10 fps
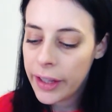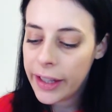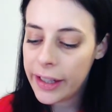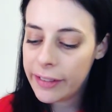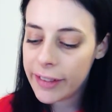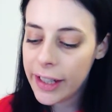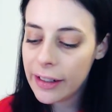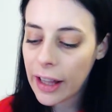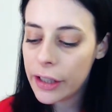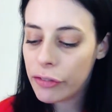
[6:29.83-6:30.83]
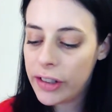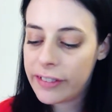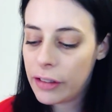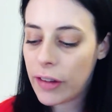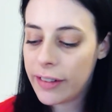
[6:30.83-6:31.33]
is, in light of
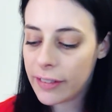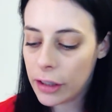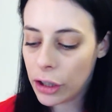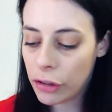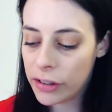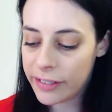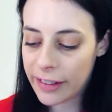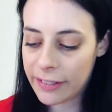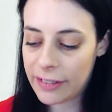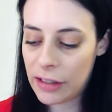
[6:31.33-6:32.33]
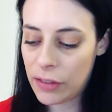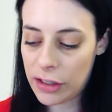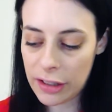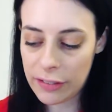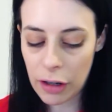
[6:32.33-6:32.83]
recent events and current
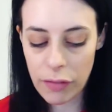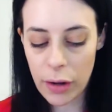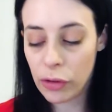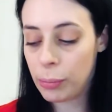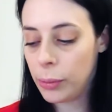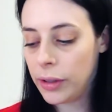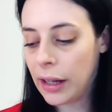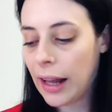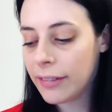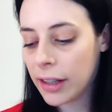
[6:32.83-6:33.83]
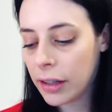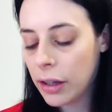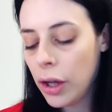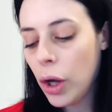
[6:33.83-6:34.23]
sensitivities around building cladding,